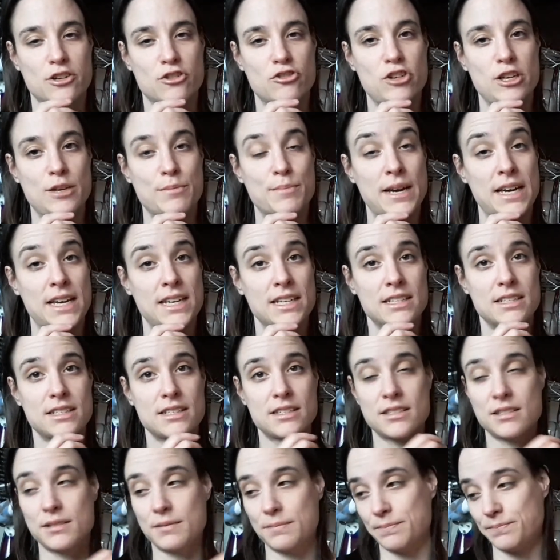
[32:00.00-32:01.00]
cream
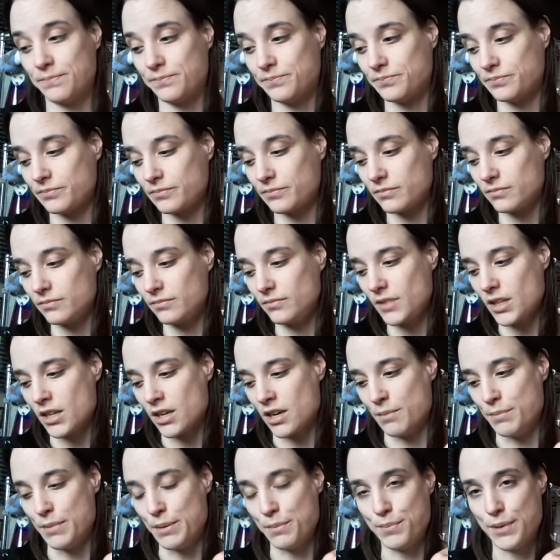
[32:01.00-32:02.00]
eggs
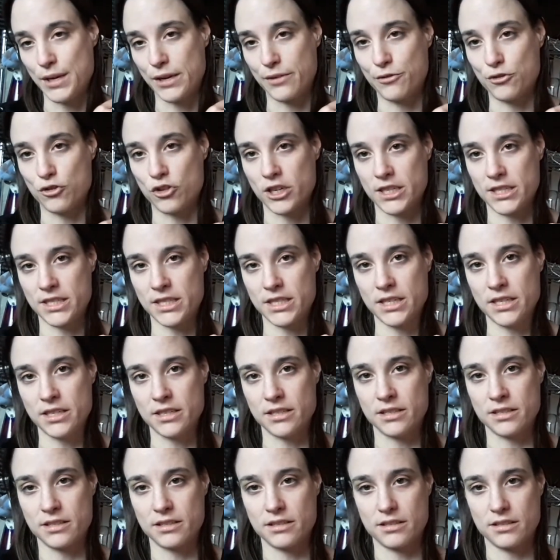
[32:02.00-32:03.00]
come in big
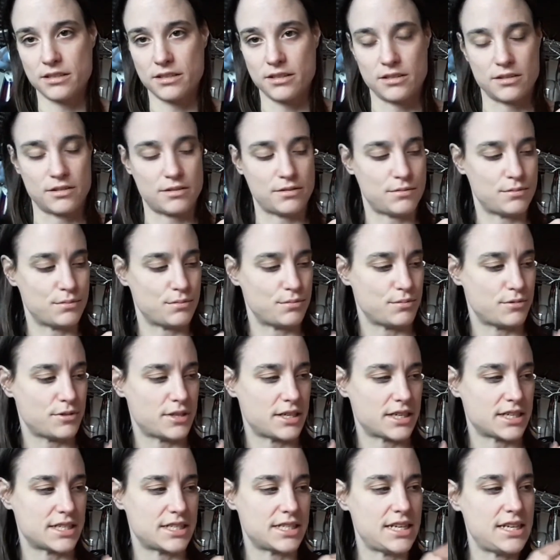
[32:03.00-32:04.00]
varieties, you know,
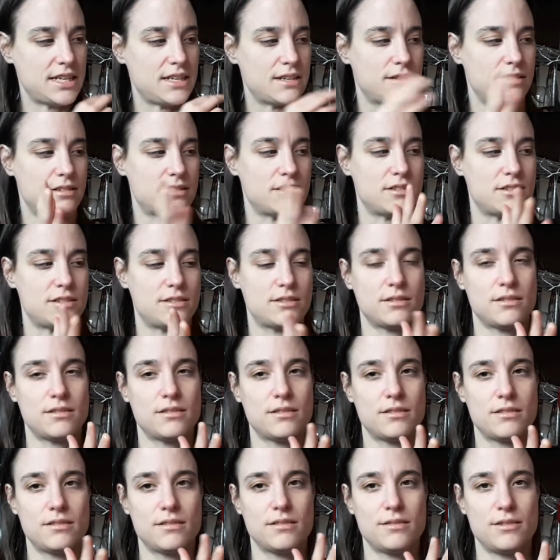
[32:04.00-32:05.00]
that contain just
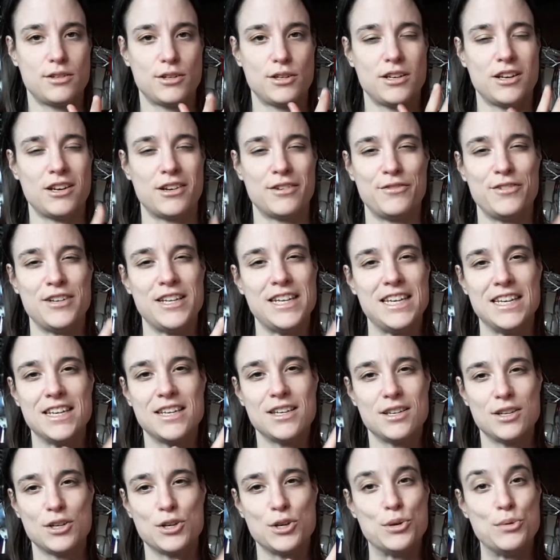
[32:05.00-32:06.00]
lovely
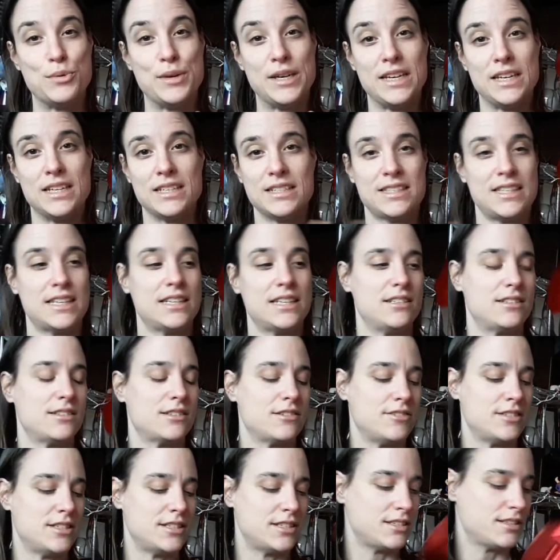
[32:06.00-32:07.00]
gooey
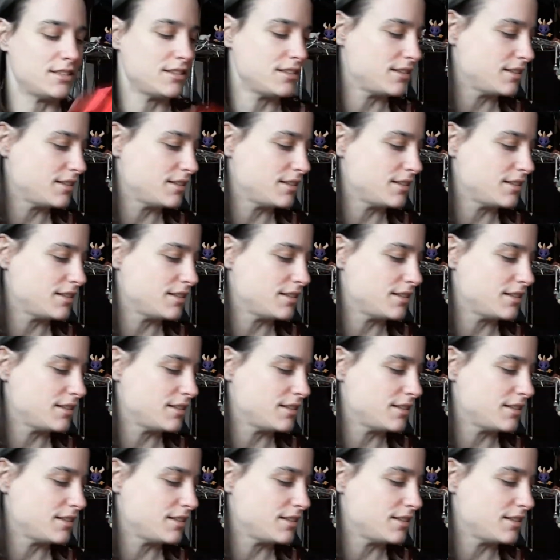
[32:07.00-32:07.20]
centre in it.